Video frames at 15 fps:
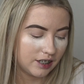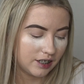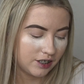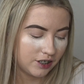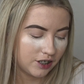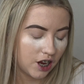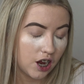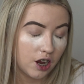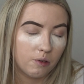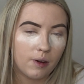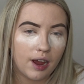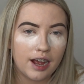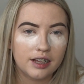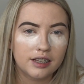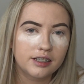So
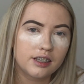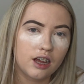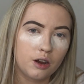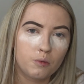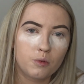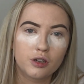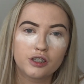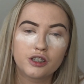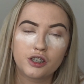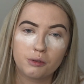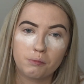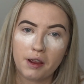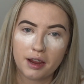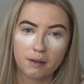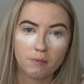as I want
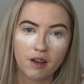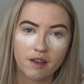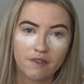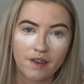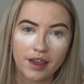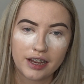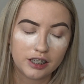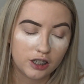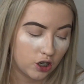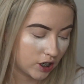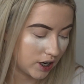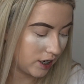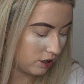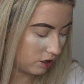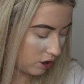to make my face
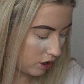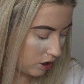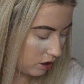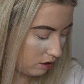look as...